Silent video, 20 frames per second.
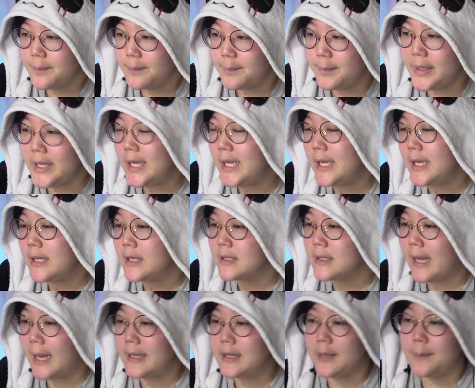be
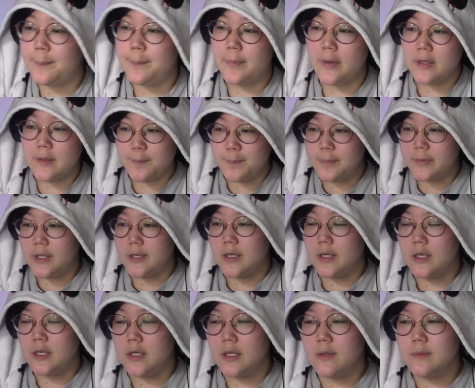like the
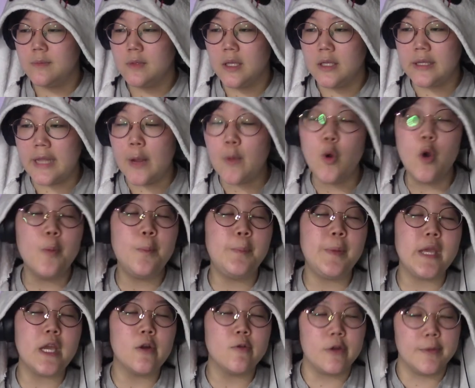they won't
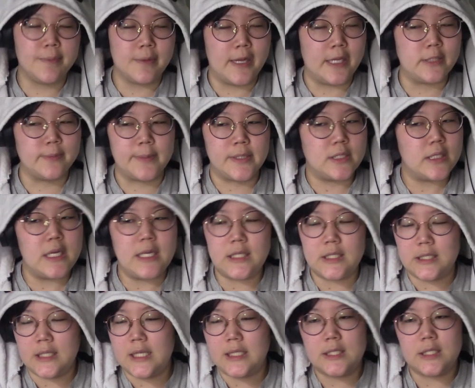be a replacement.
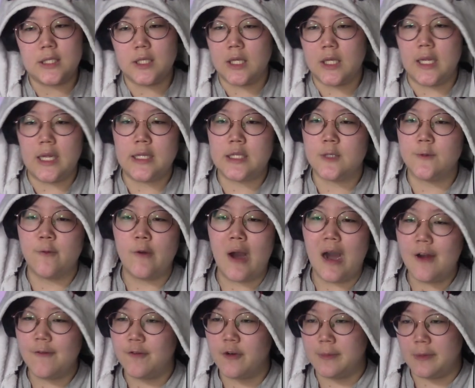It's
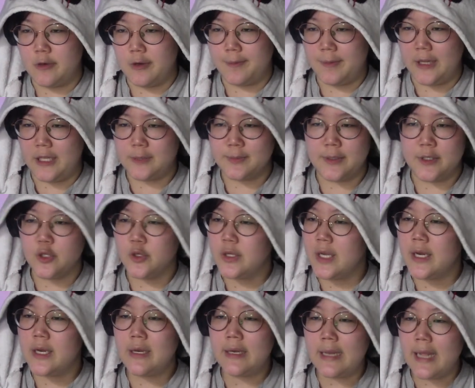far from a replacement. You
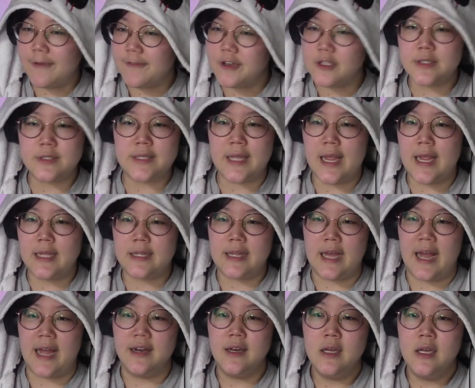can never say
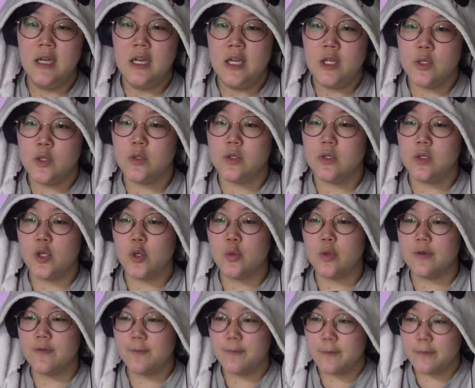that you
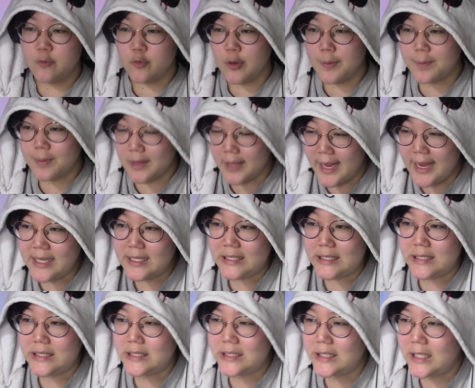would
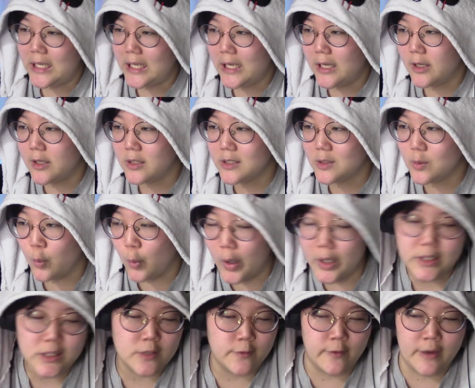replace
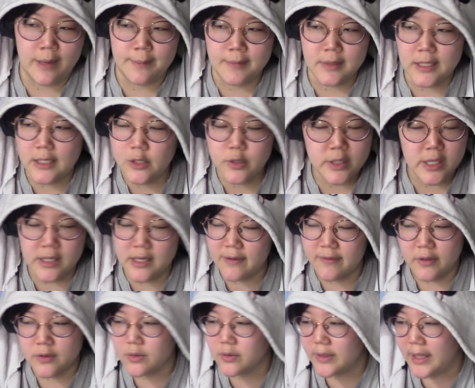one's family. You can
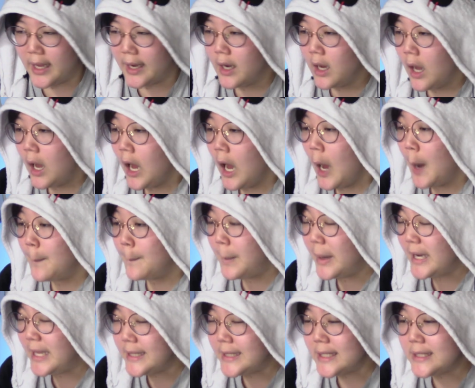never do that.
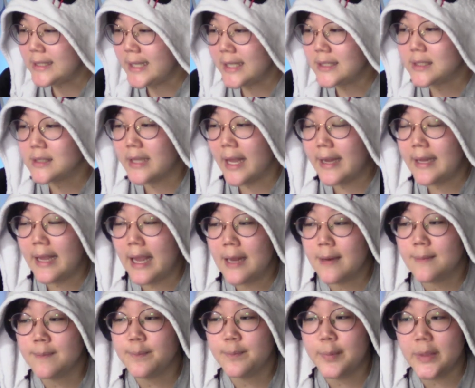But in this case, they
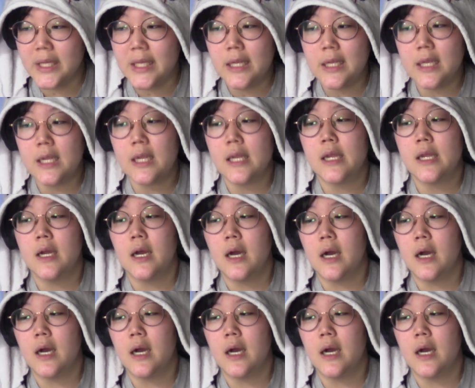can be